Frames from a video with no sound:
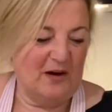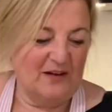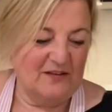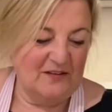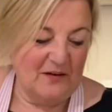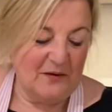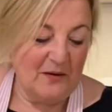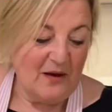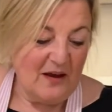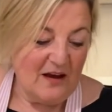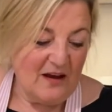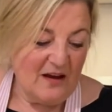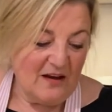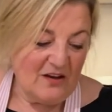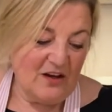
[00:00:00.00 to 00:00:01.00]
So,
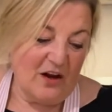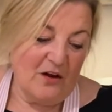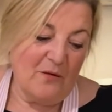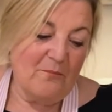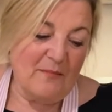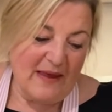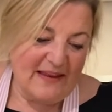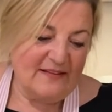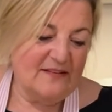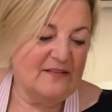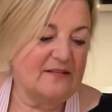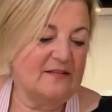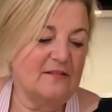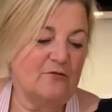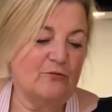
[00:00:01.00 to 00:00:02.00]
you know,
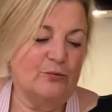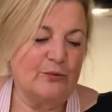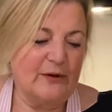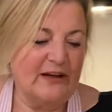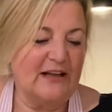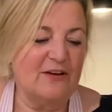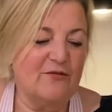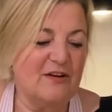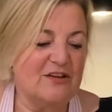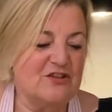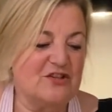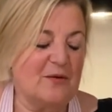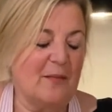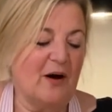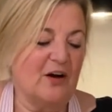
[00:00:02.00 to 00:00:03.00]
mince, really rich
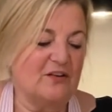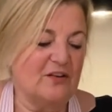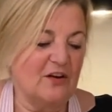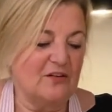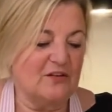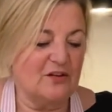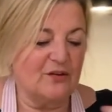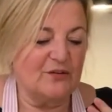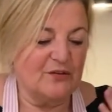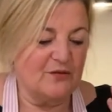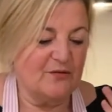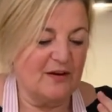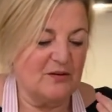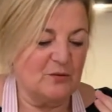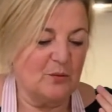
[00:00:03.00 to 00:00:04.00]
tomatoes, lots of
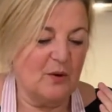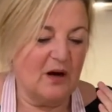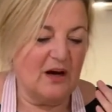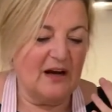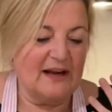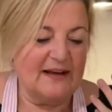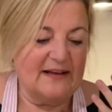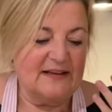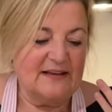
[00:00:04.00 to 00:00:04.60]
red wine.